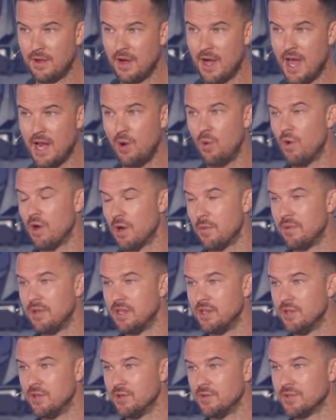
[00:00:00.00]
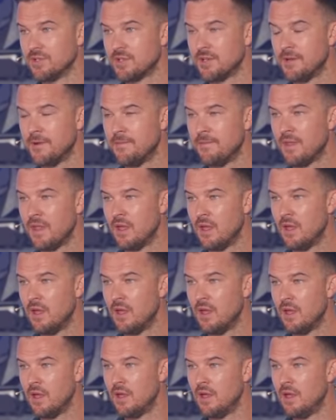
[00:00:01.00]
I don't want to be used.
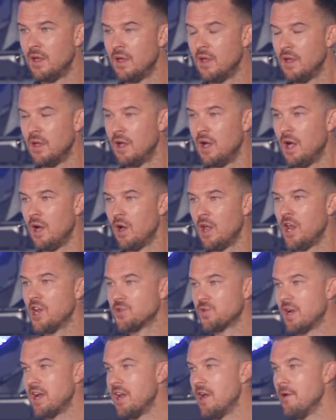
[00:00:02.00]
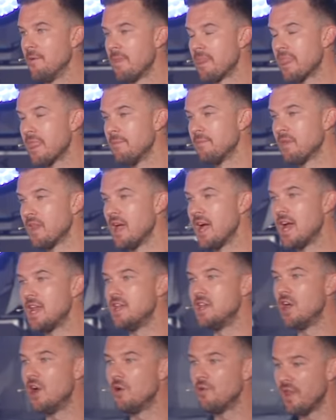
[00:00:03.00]
Here's what I know. I
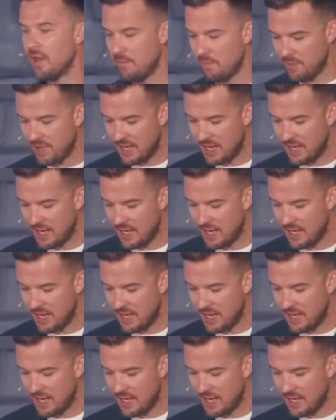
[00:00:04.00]
know that